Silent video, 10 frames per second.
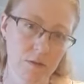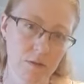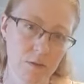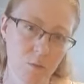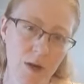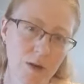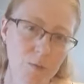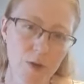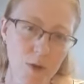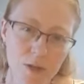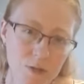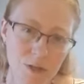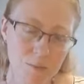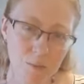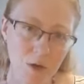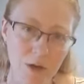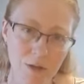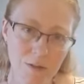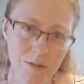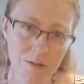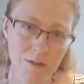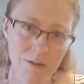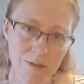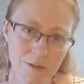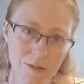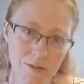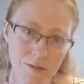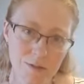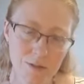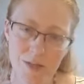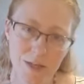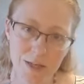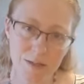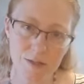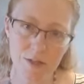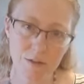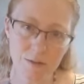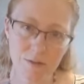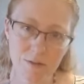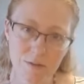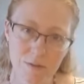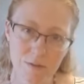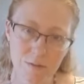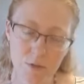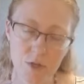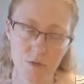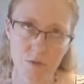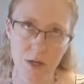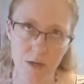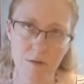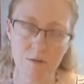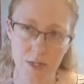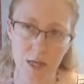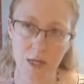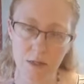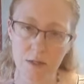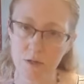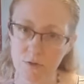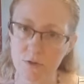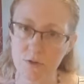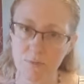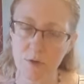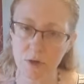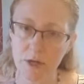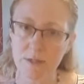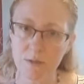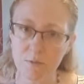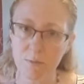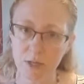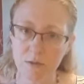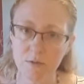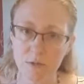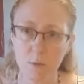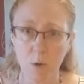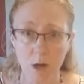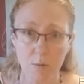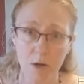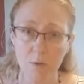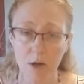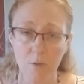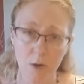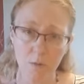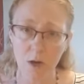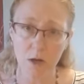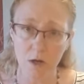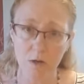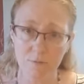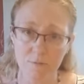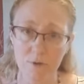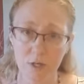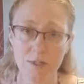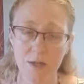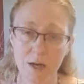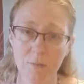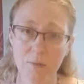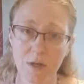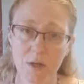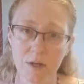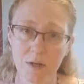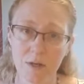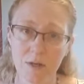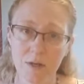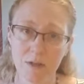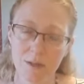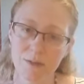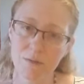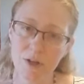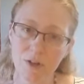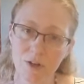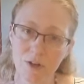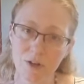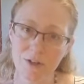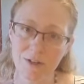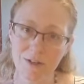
Why aren't we questioning more? Just like kids do. Which I will say it used to drive me crazy when my kids would say, why, all the freaking time. That's how they learn.